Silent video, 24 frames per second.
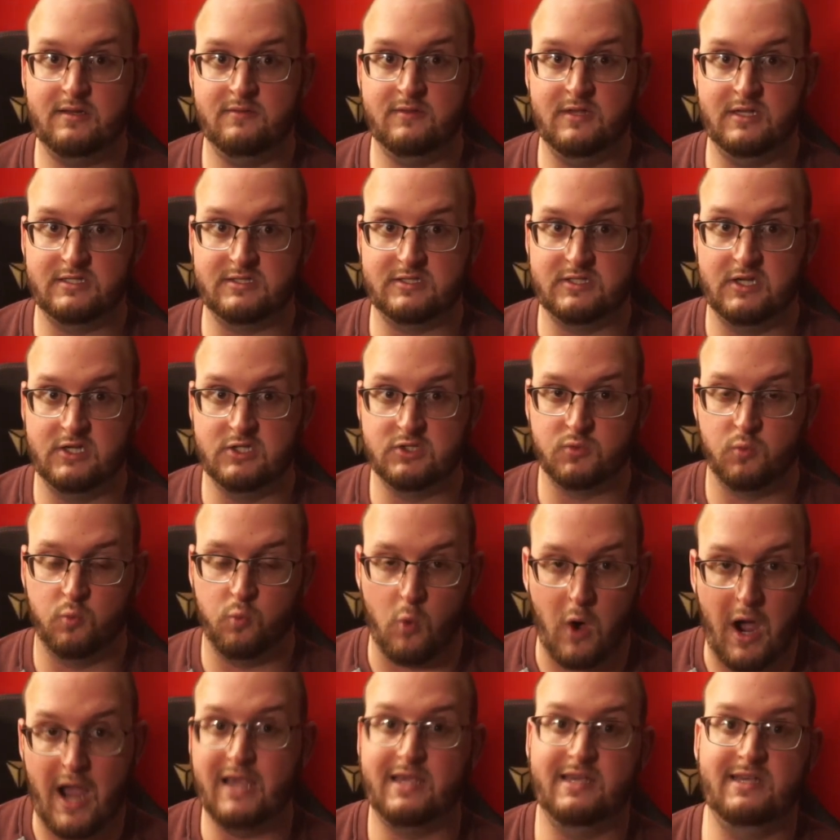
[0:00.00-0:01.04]
This is
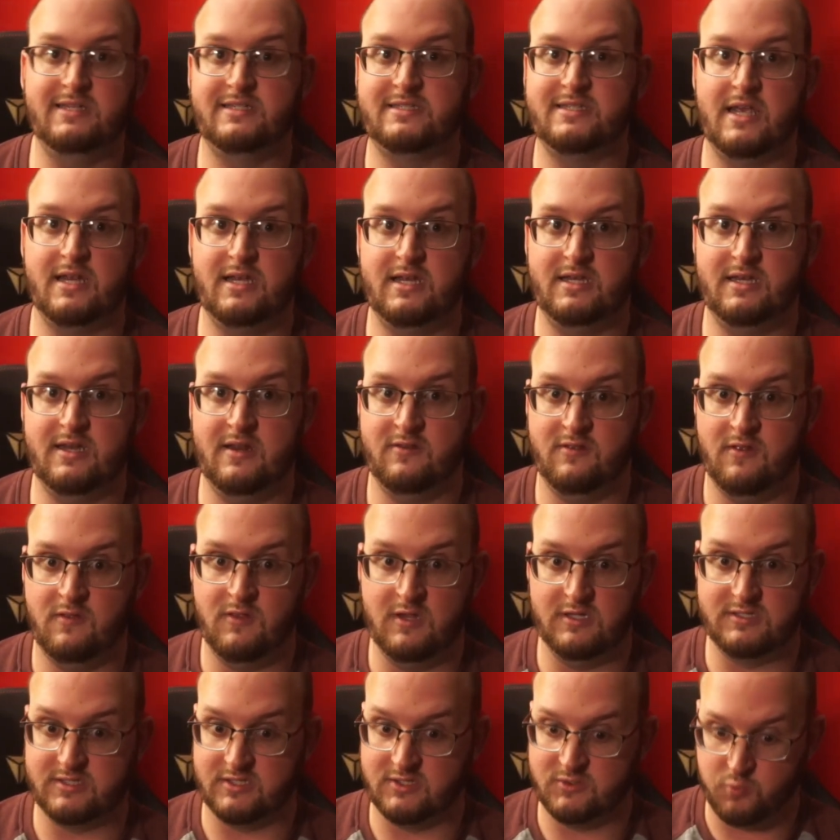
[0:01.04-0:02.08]
why he said it. And then
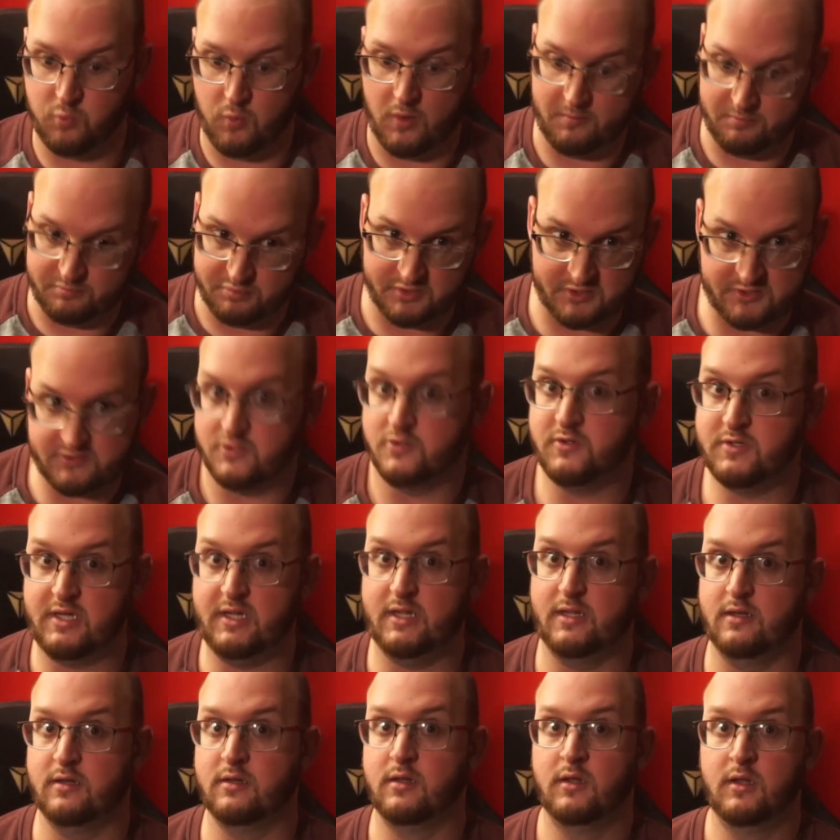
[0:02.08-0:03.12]
this is what Blizzard
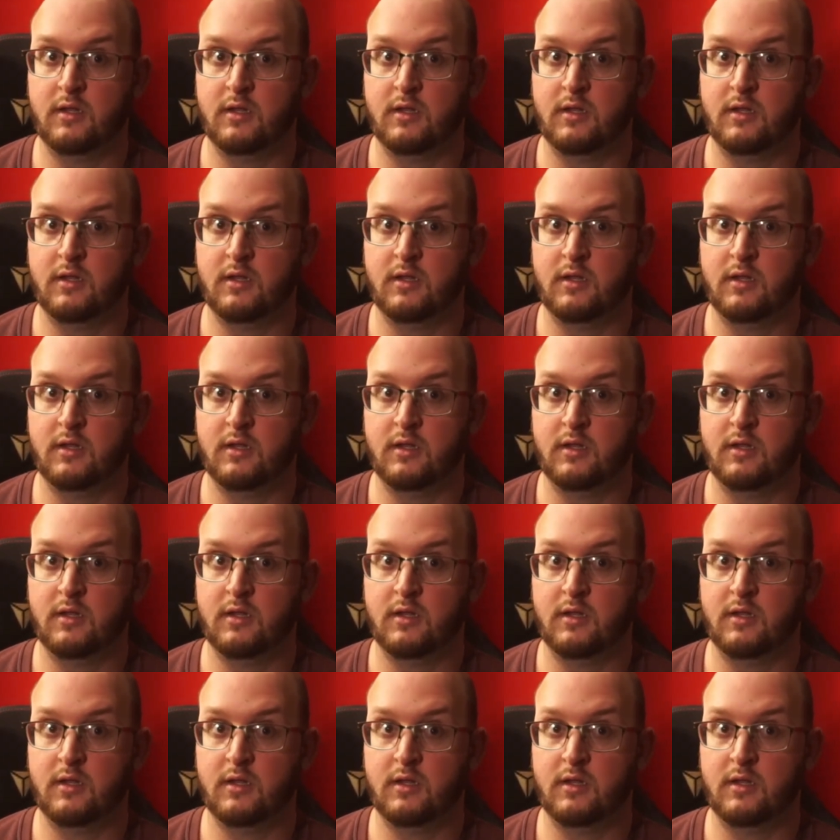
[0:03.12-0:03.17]
did.